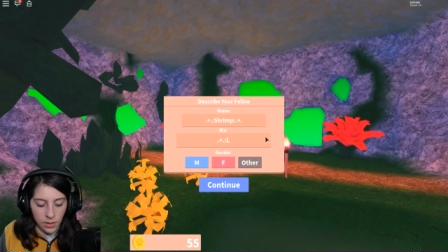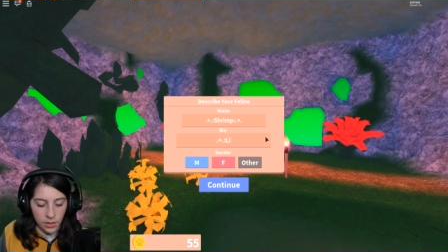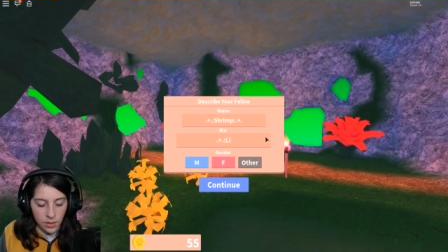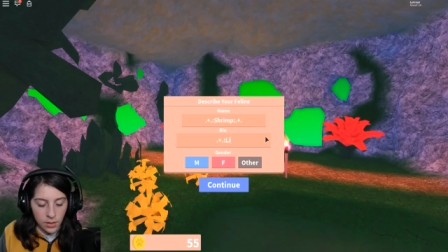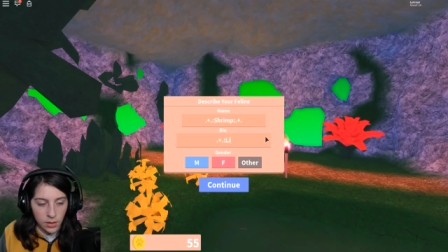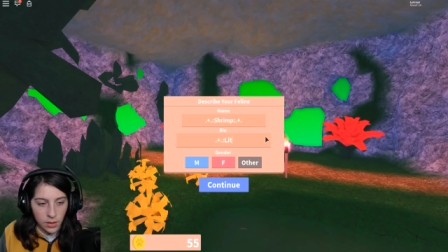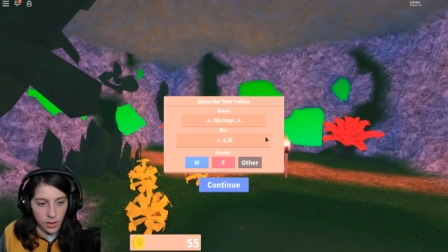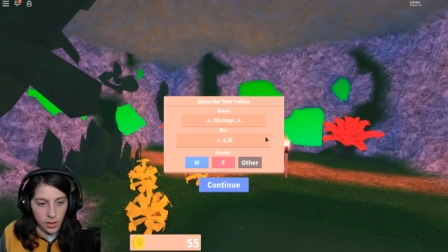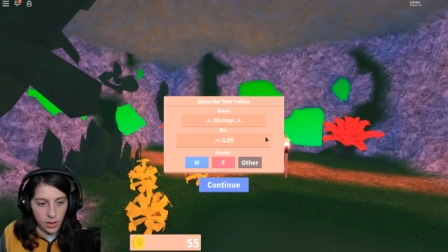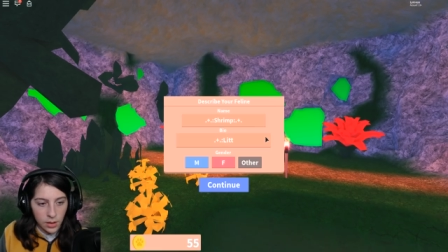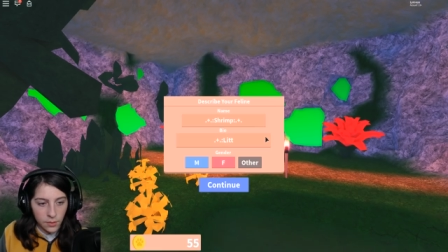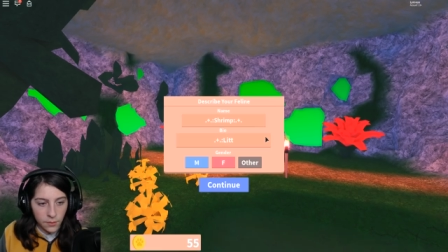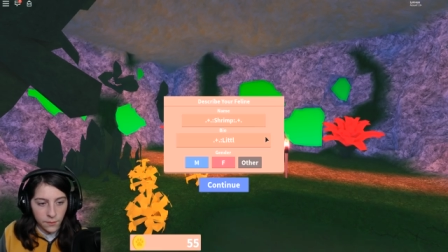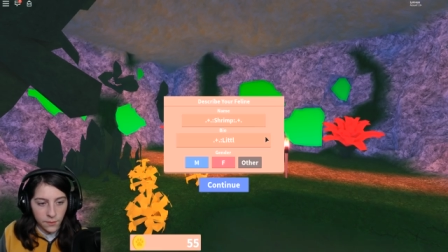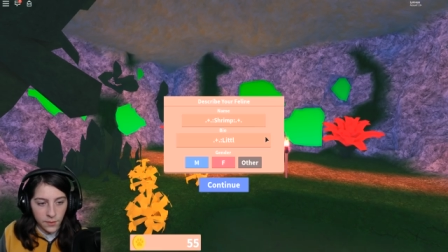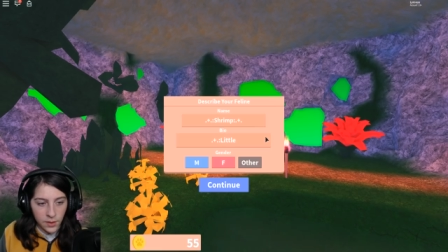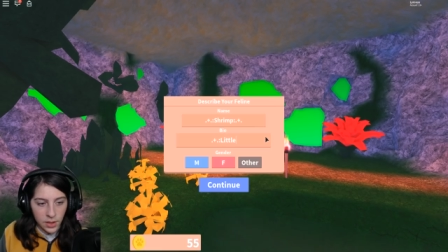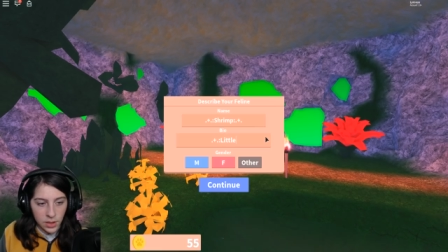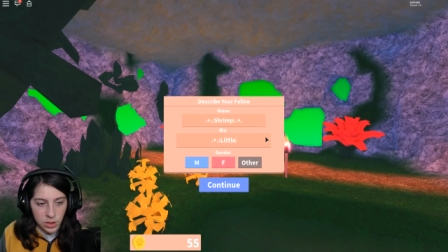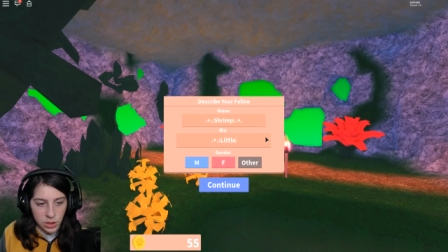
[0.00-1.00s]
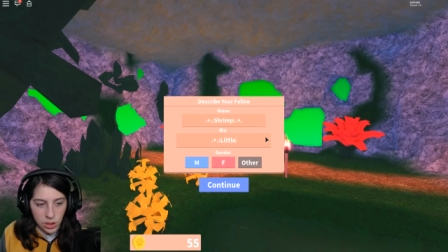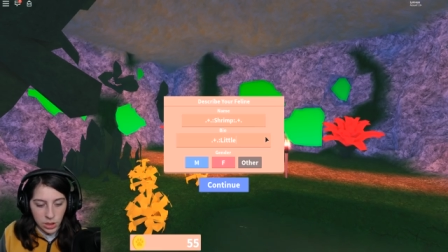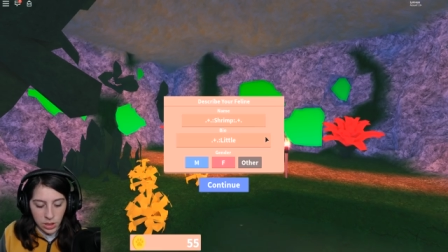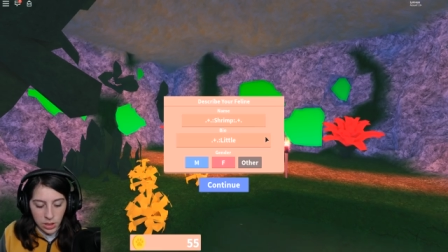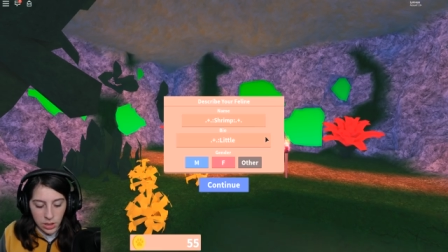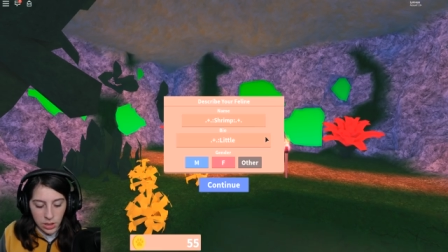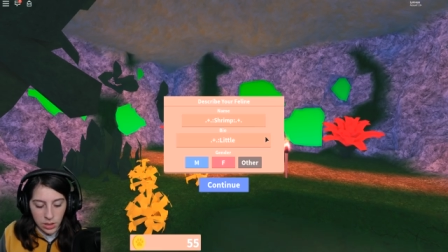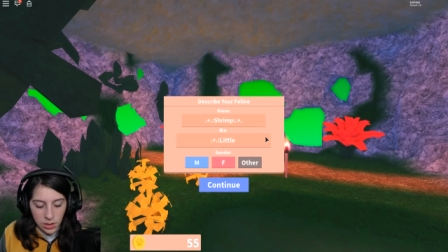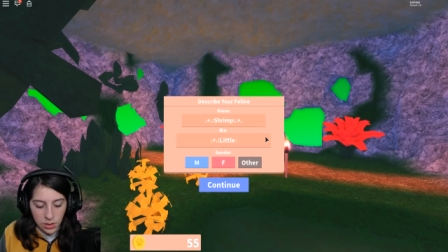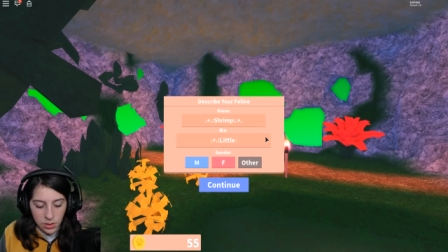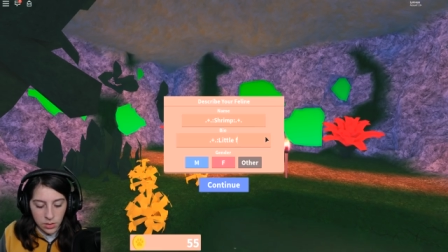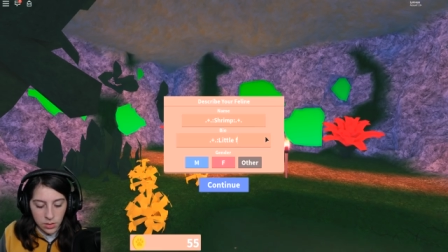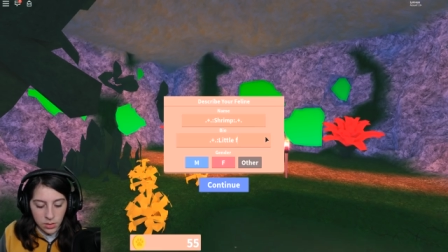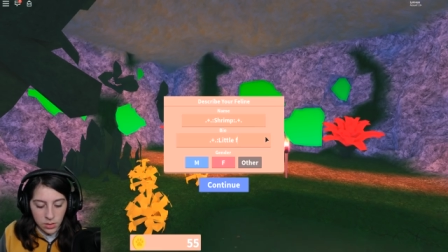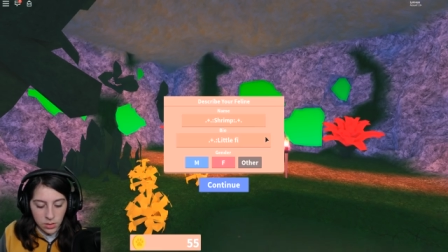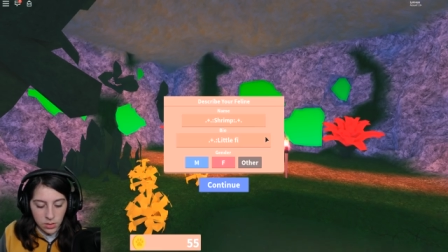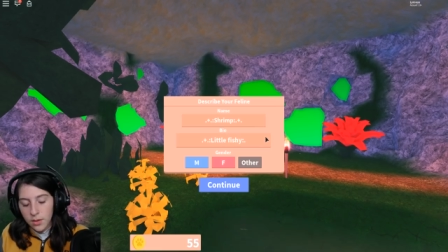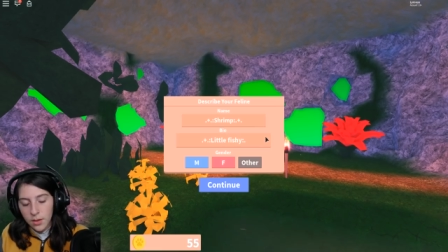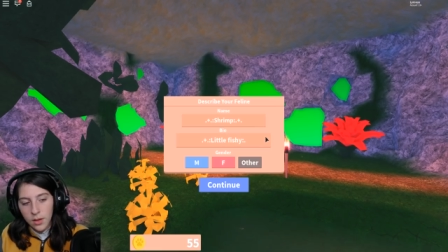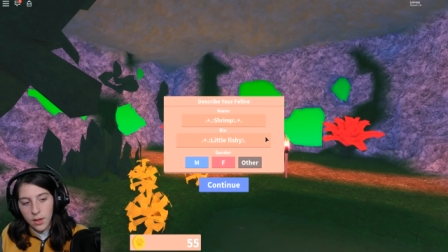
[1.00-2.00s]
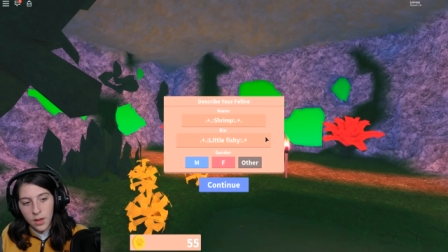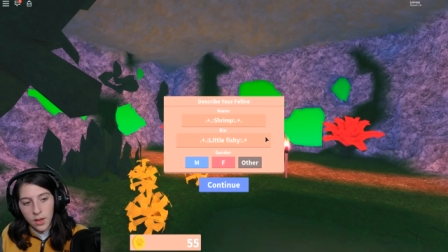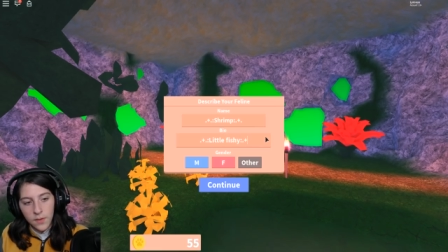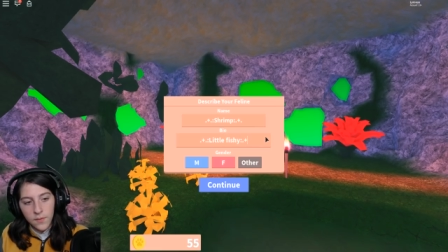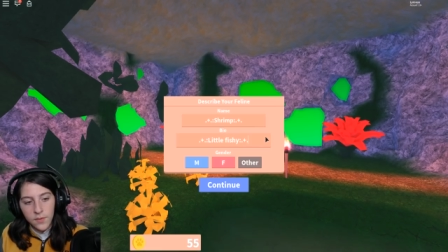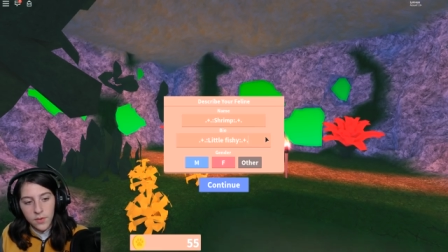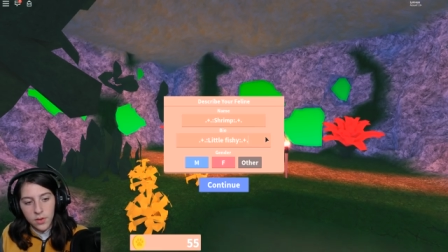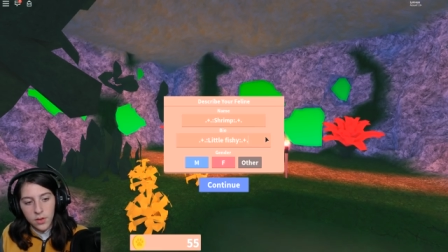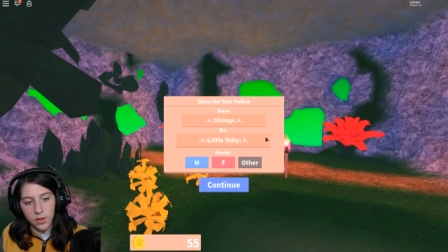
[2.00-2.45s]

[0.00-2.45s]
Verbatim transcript: Little fishy even